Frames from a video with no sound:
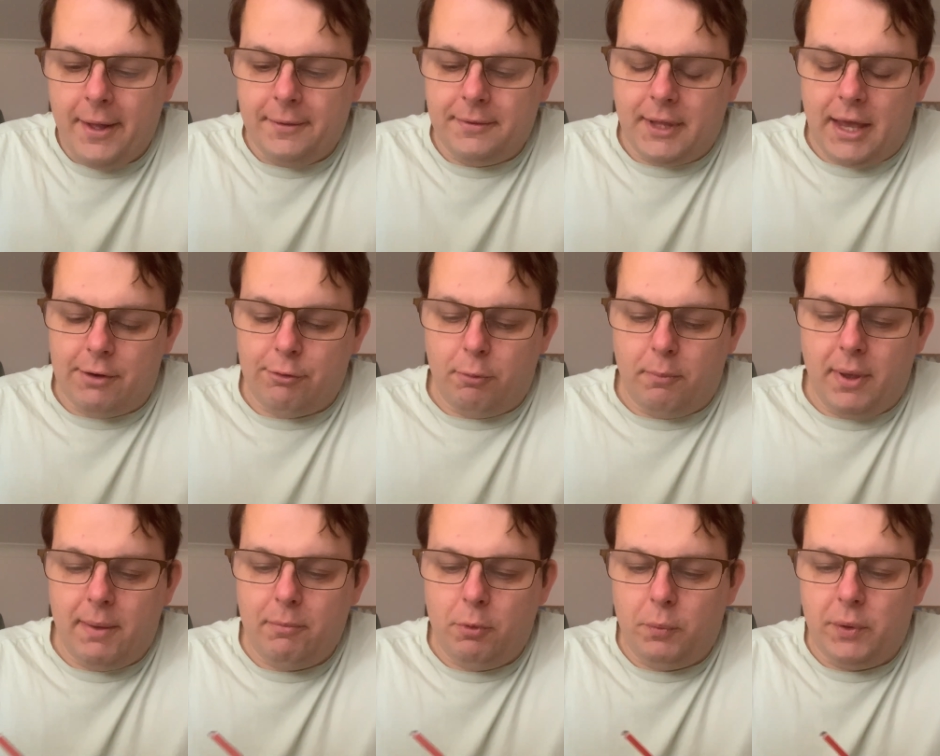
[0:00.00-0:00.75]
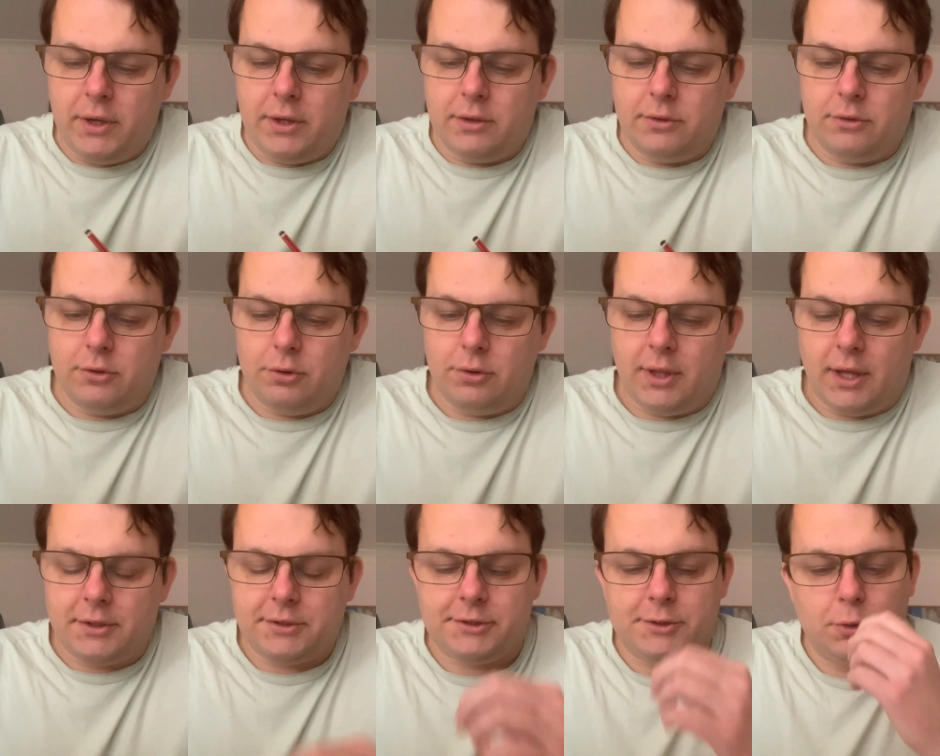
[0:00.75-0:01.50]
Now, remember, we can do
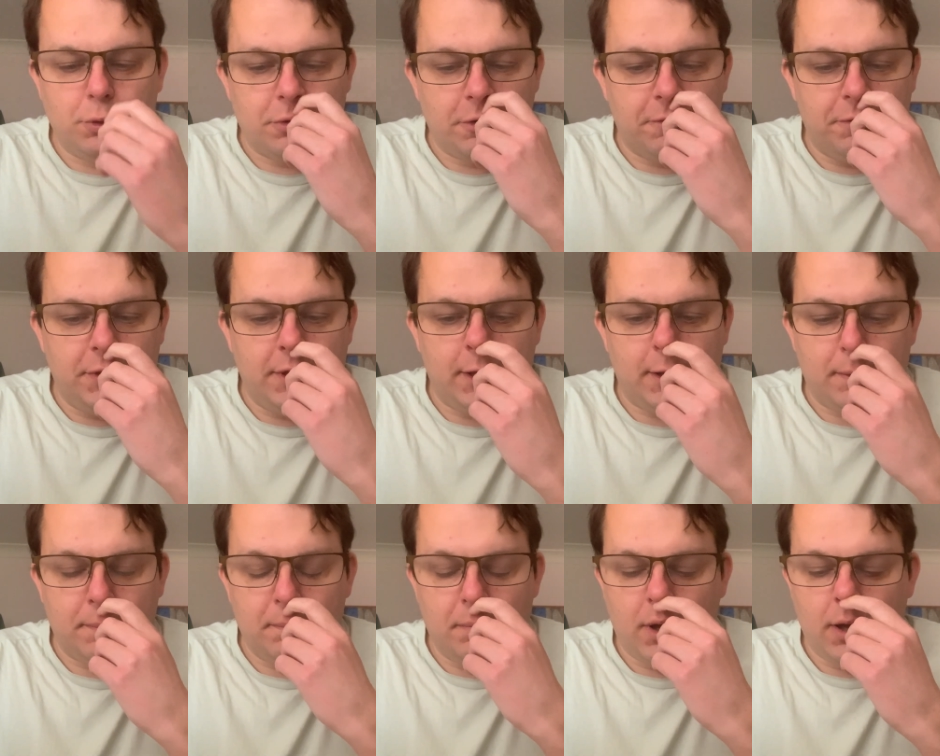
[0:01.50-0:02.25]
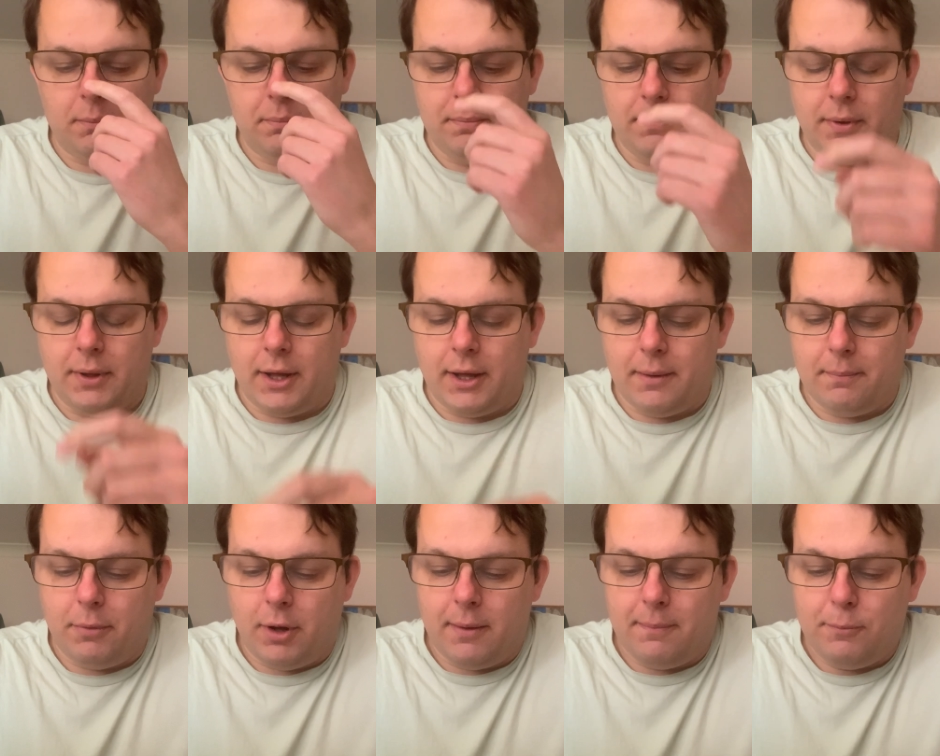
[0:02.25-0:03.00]
that sort of thing
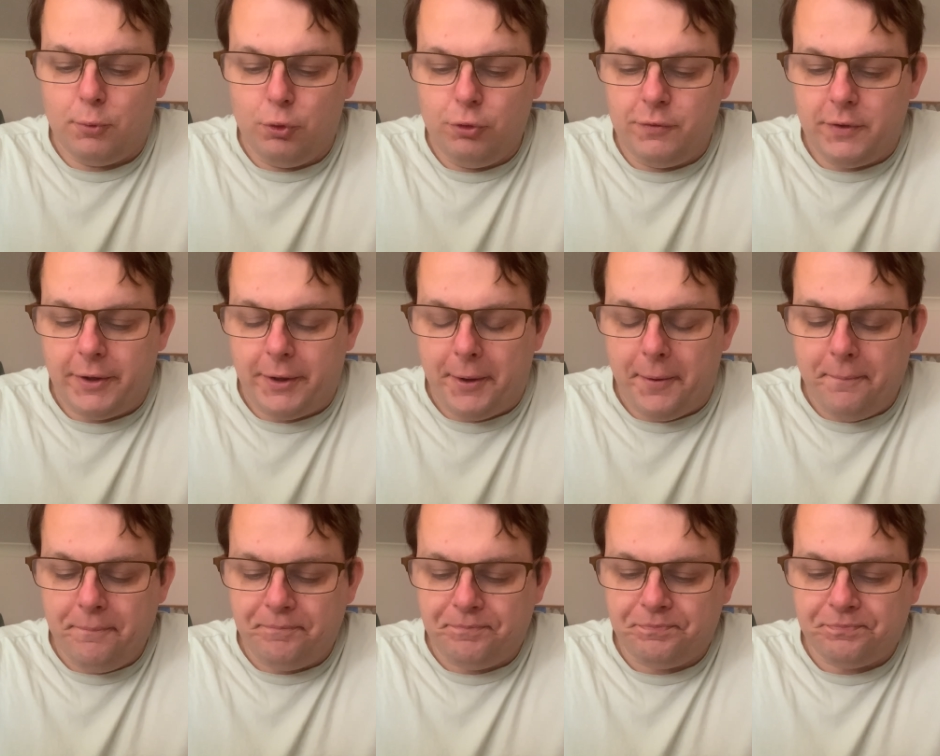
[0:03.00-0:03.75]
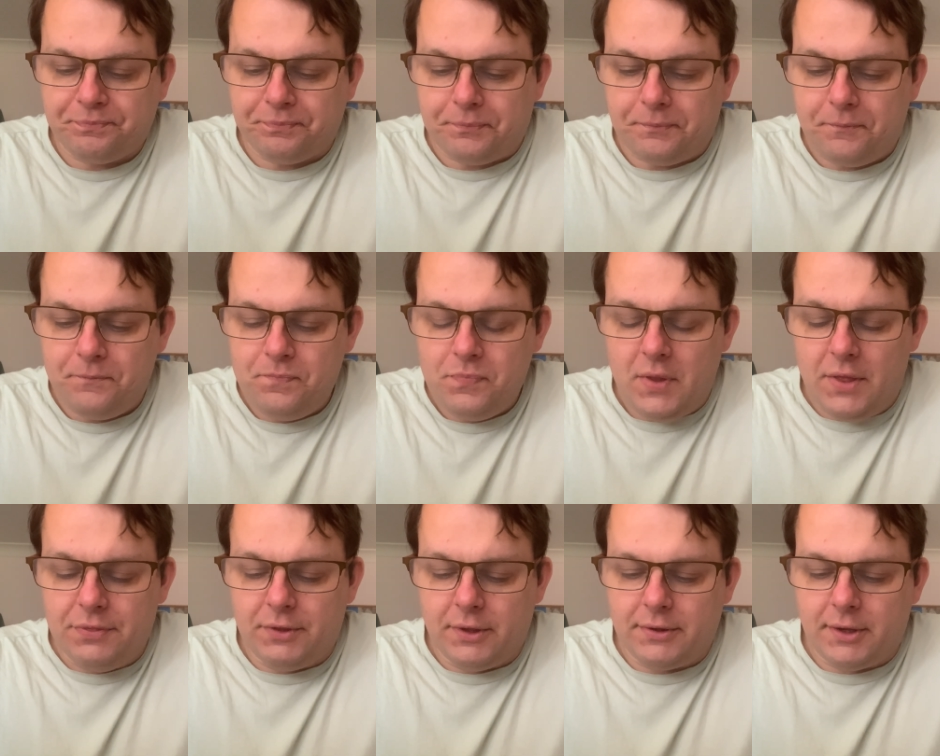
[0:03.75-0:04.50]
by moving
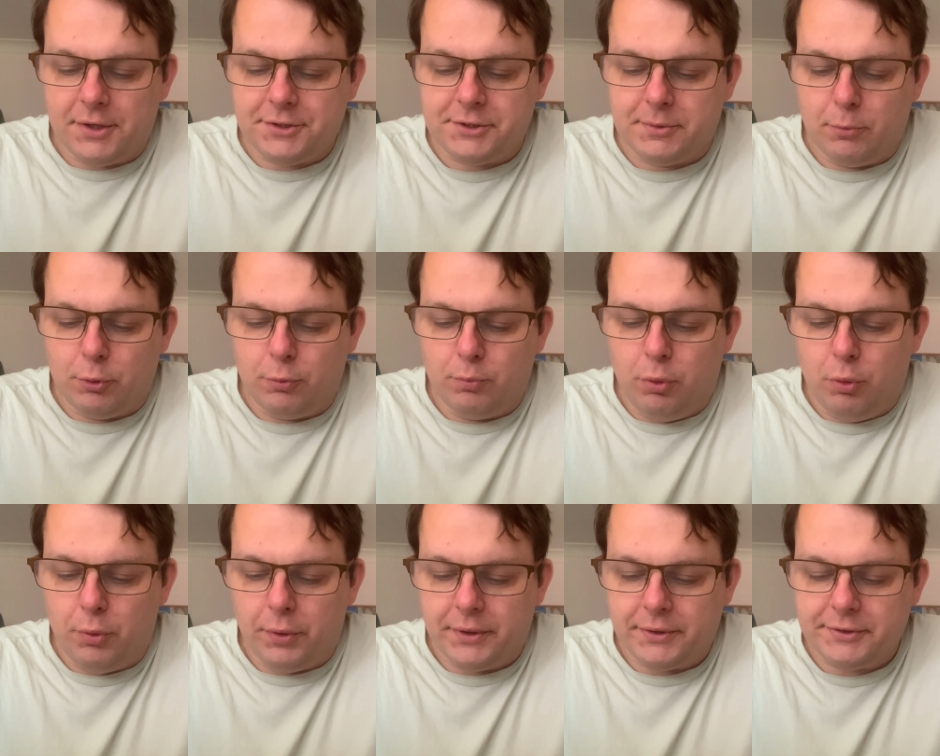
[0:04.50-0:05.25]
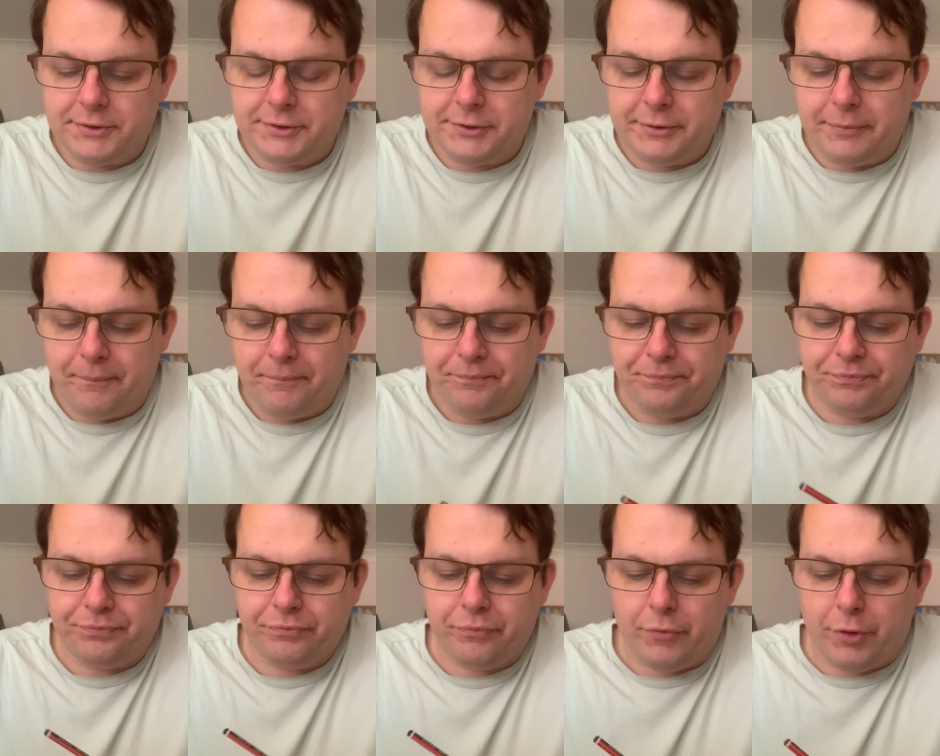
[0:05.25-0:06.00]
the decimal points,
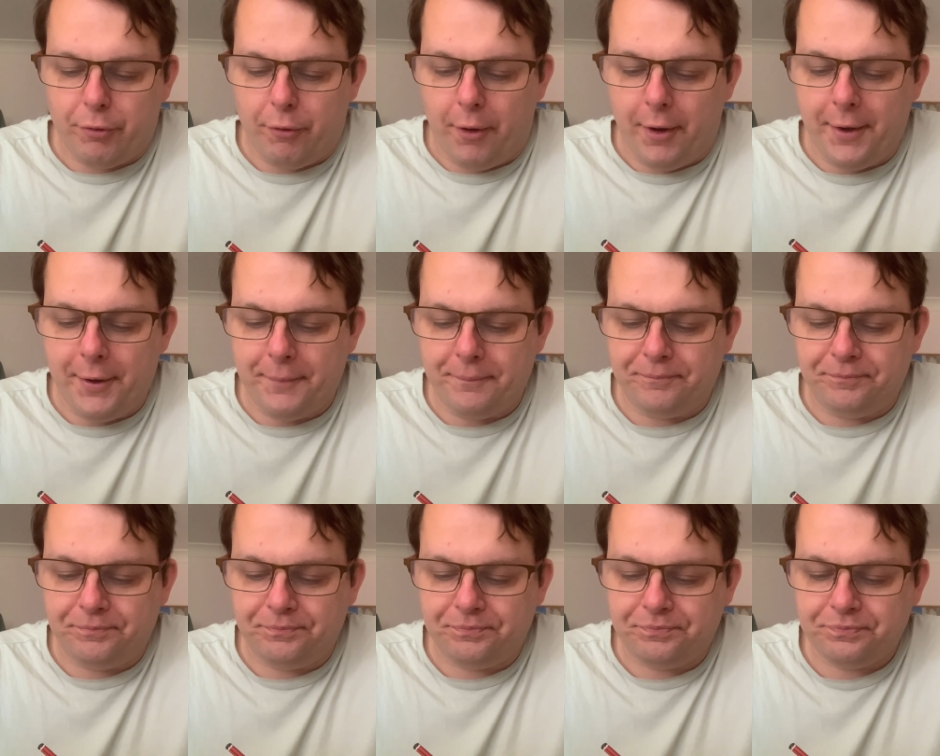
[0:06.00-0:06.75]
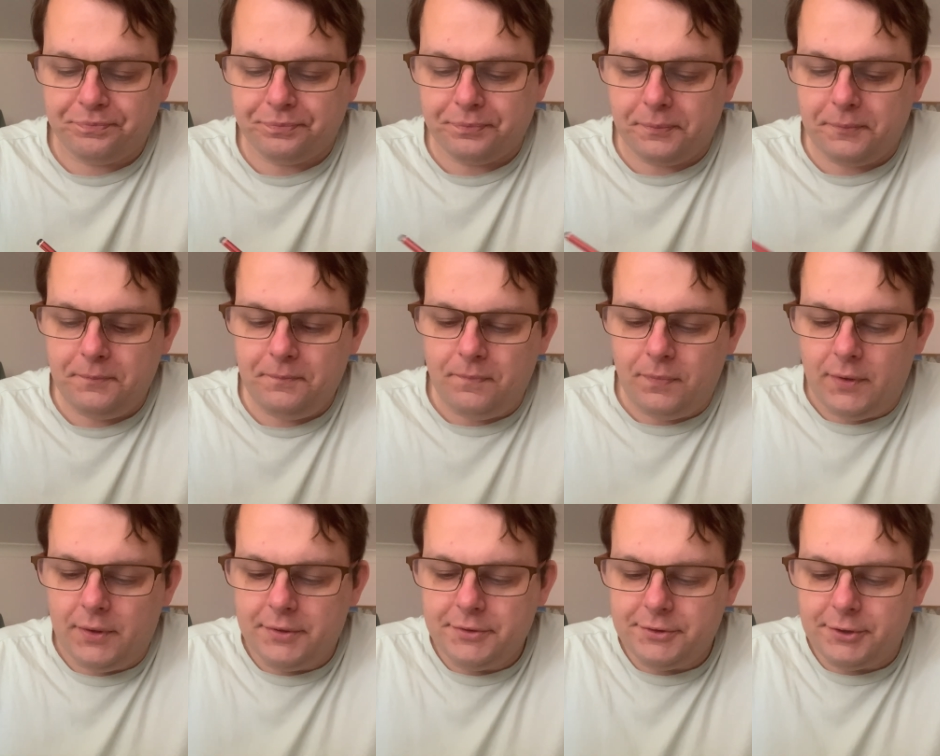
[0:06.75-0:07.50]
right?
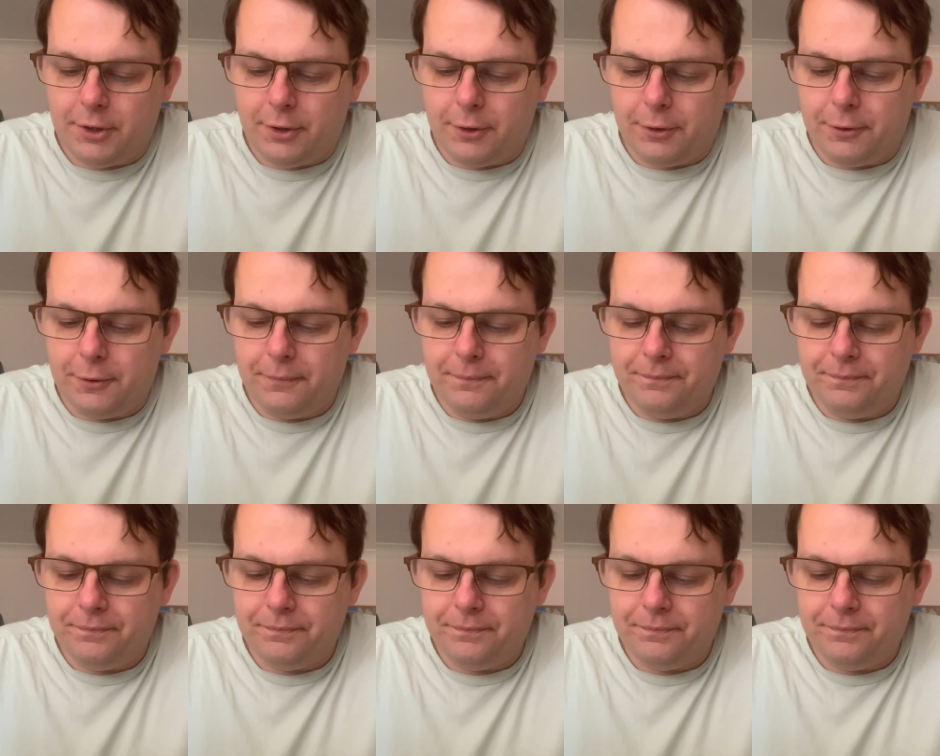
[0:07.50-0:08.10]
So